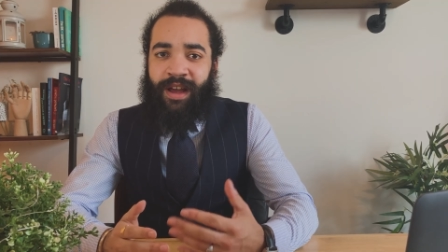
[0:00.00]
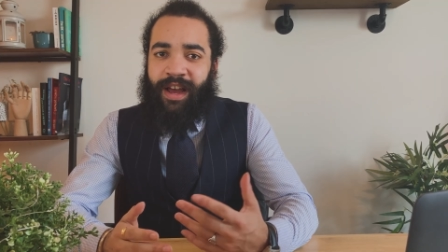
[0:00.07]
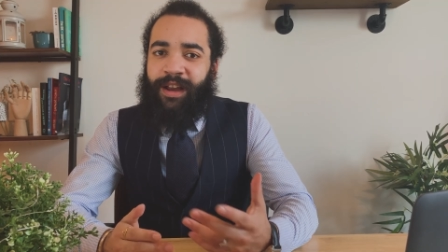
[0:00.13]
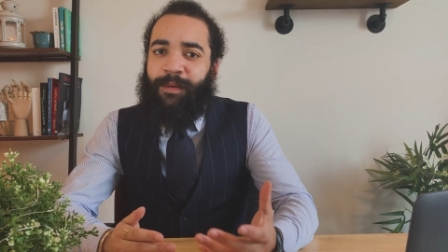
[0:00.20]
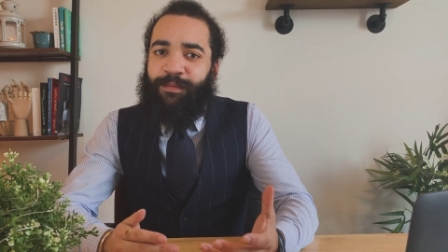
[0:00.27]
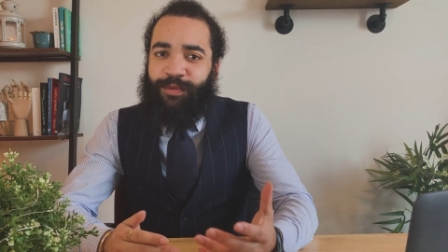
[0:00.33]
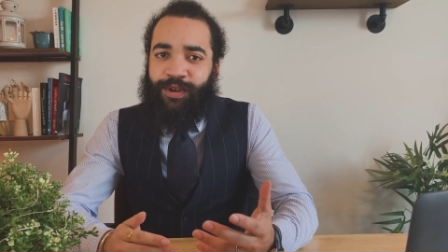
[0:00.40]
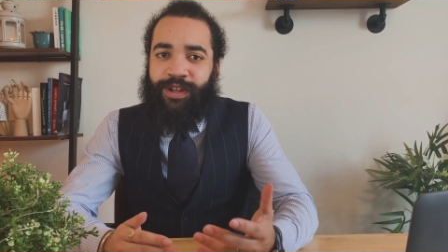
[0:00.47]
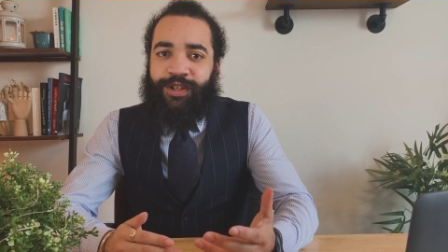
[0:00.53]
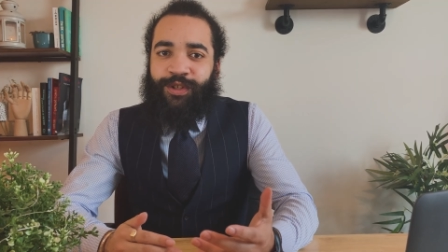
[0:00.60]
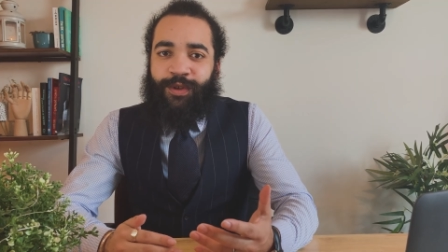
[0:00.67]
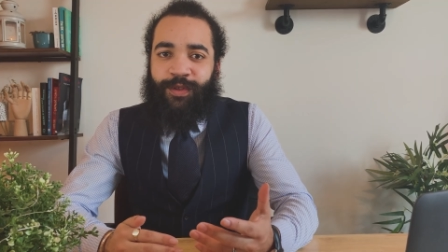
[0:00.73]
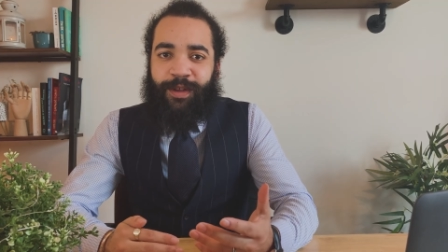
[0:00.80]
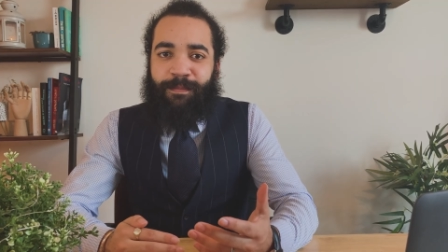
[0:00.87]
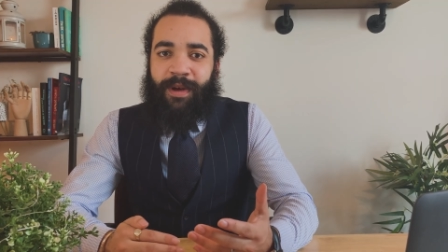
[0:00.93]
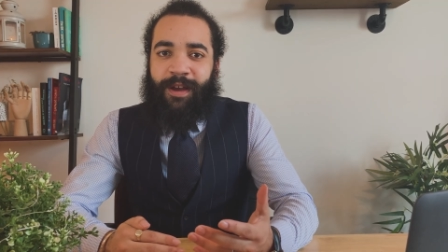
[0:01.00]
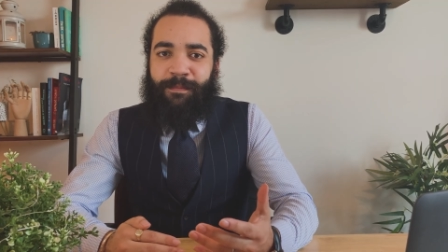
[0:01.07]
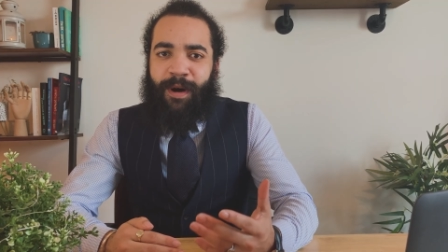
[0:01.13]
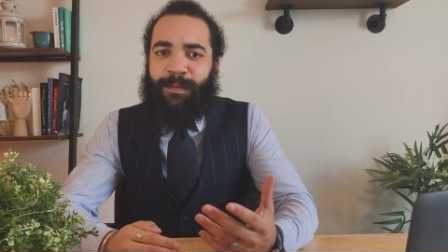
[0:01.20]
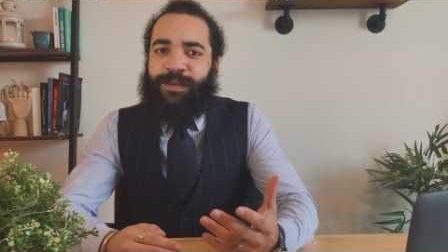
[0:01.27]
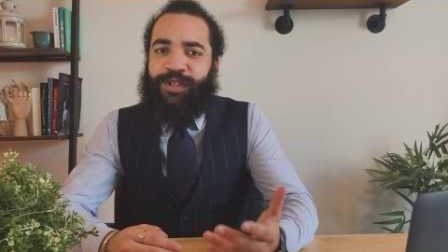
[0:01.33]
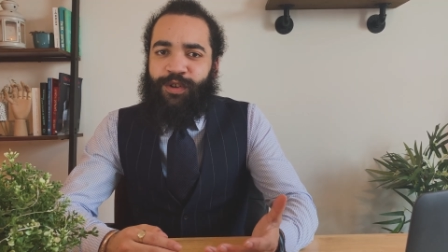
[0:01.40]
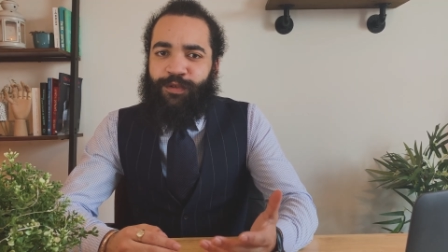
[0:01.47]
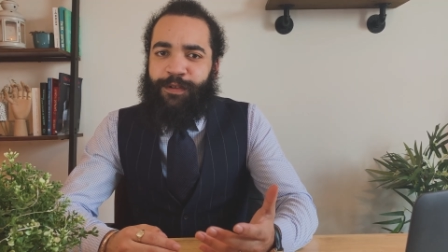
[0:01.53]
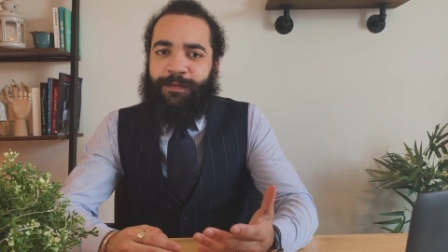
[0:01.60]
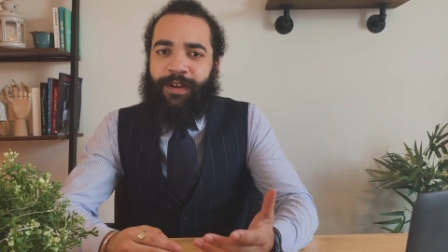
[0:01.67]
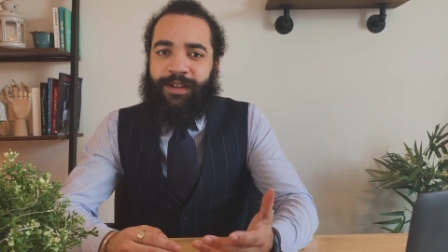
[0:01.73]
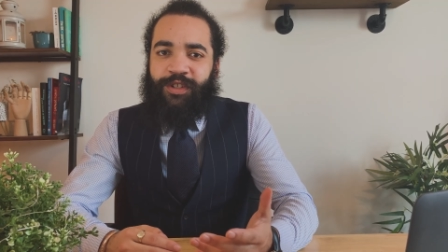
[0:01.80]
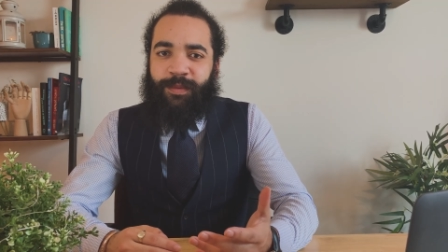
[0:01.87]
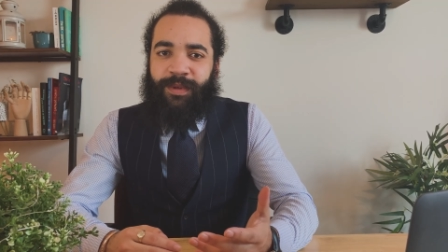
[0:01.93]
and I'm pretty sure that my mom still
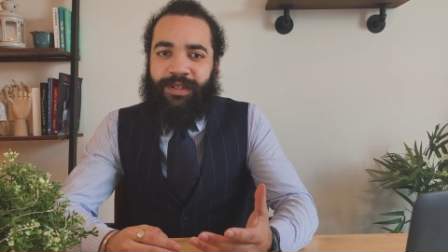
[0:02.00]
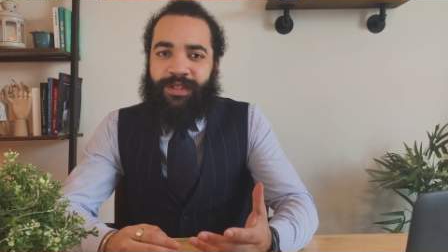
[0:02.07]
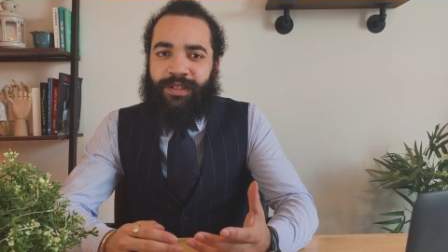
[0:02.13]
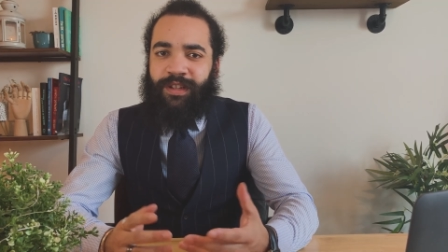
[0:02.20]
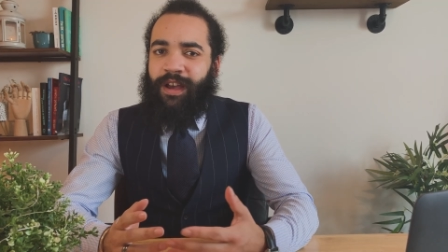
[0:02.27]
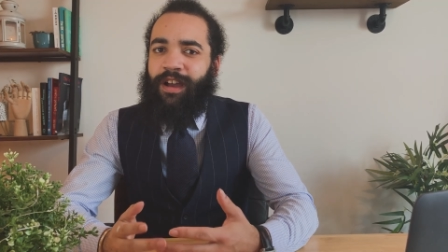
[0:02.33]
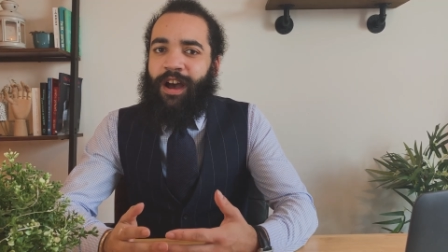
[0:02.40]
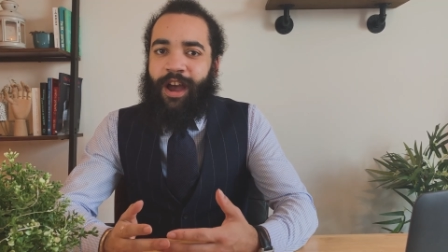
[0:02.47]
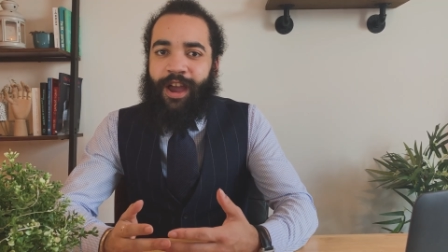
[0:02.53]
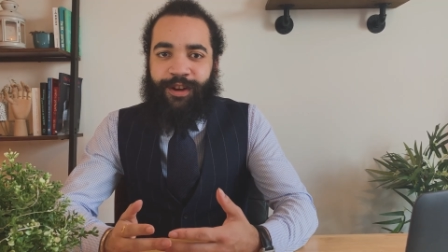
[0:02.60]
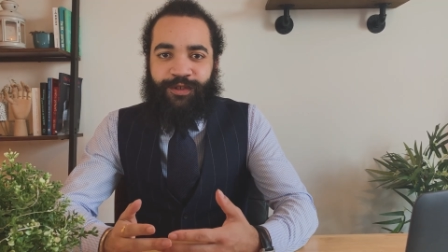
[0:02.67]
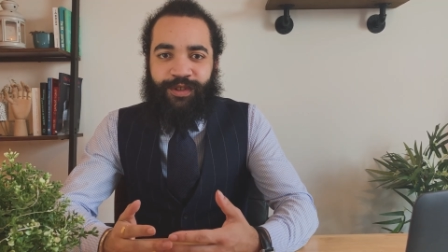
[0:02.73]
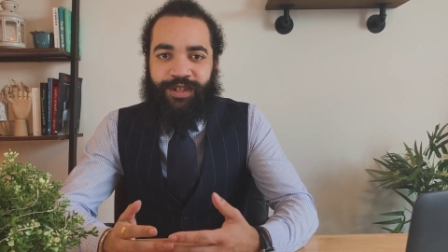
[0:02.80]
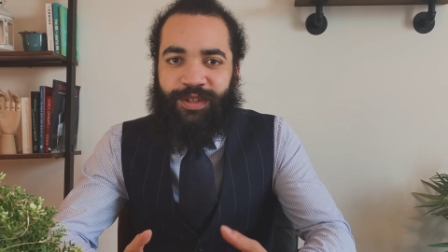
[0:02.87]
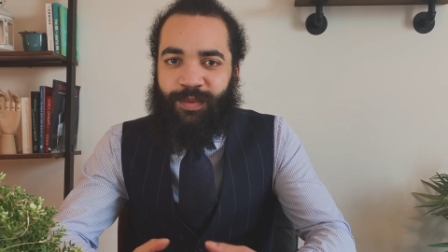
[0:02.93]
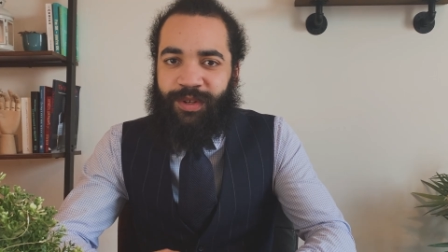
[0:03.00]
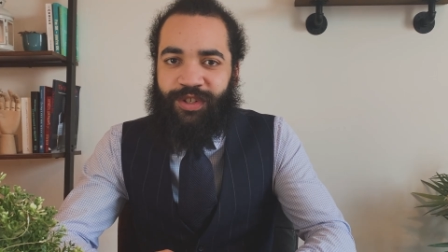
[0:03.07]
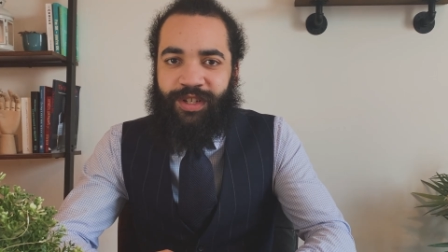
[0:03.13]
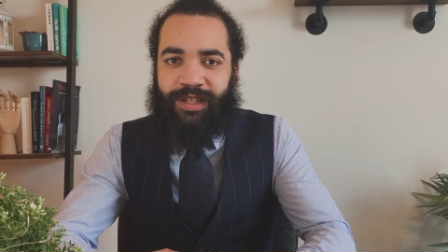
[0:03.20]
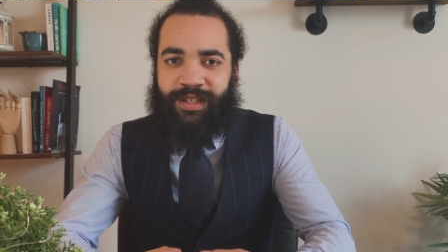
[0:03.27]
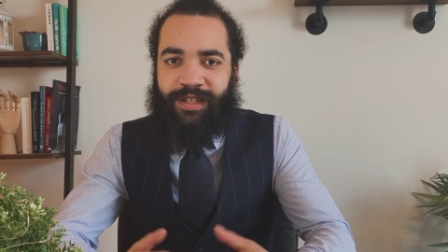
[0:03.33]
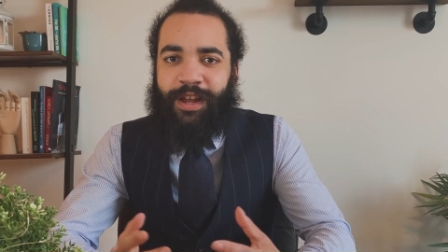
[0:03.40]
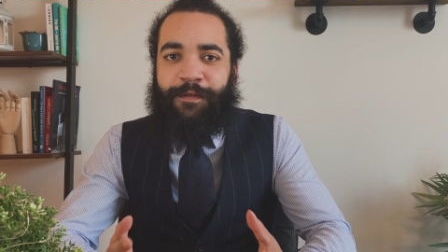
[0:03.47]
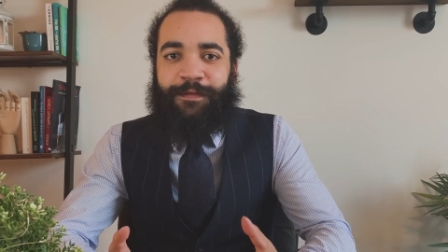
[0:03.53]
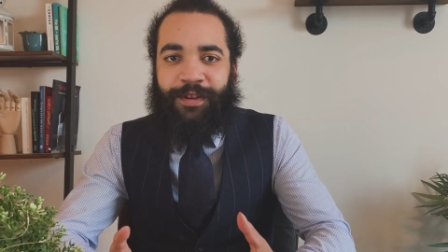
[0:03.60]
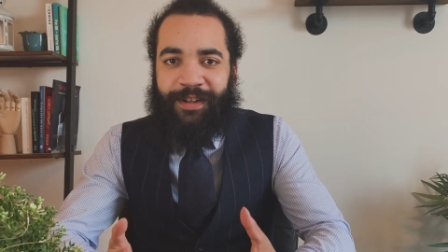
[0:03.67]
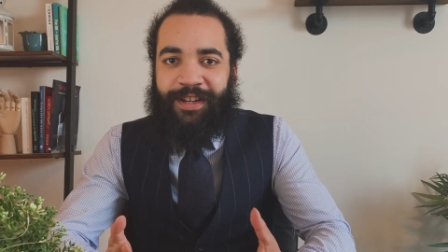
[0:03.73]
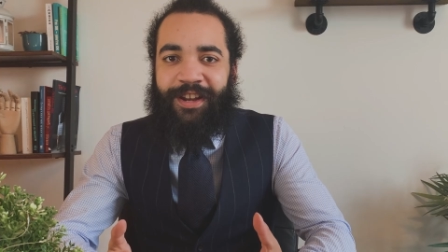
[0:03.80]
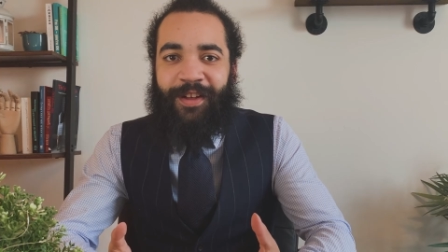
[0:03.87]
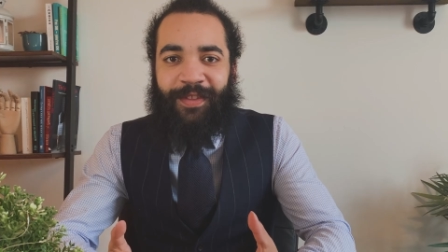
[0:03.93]
refers to me as a psychiatrist, which is
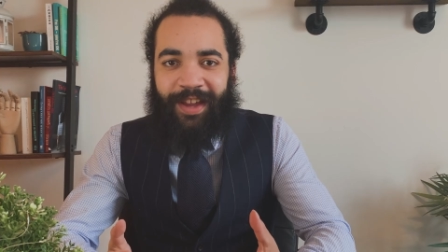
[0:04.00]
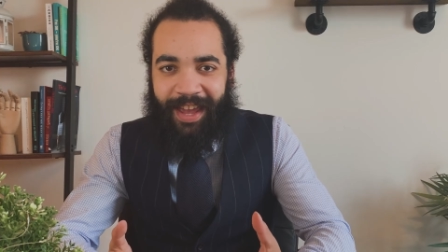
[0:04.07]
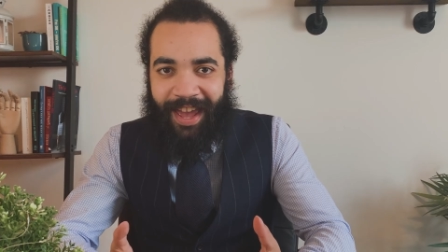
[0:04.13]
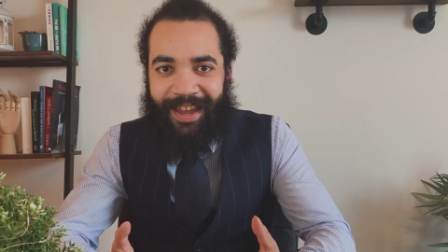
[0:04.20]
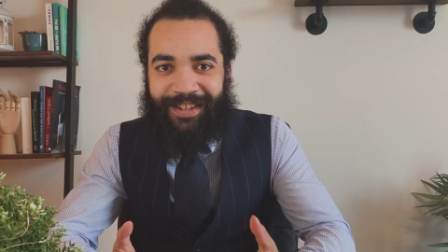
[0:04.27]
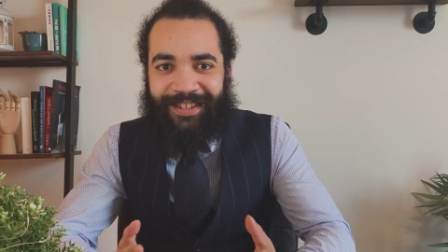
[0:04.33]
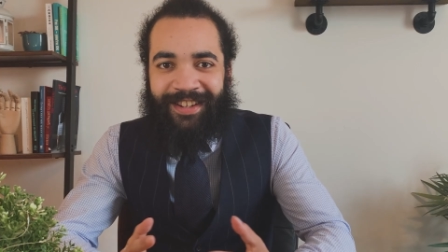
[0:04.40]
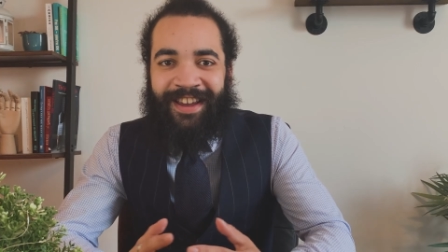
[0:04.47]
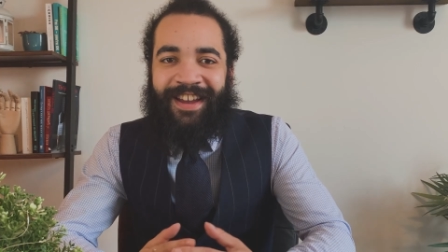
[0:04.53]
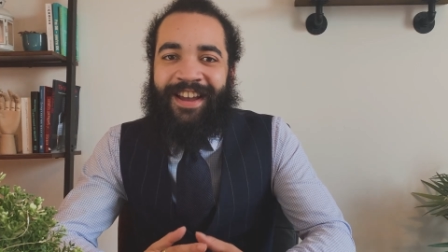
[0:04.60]
definitely not the case.